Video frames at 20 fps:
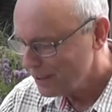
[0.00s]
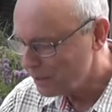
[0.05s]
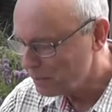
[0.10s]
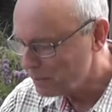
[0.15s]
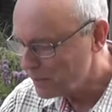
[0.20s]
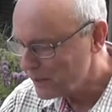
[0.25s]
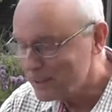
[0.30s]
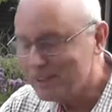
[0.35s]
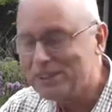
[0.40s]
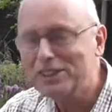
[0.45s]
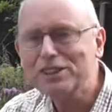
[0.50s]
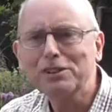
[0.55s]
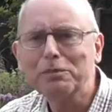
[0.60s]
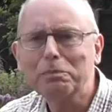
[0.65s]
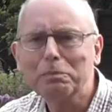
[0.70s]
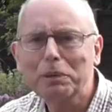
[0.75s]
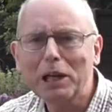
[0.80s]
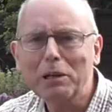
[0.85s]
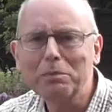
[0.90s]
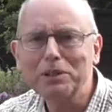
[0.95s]
pieces of
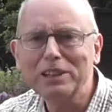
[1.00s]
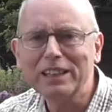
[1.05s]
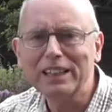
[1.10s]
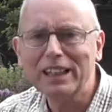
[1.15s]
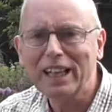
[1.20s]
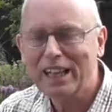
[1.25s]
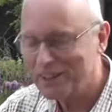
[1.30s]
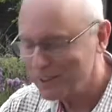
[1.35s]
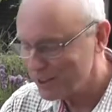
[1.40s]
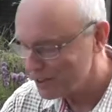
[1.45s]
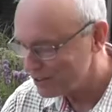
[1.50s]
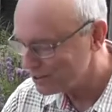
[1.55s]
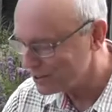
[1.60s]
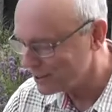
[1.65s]
paper together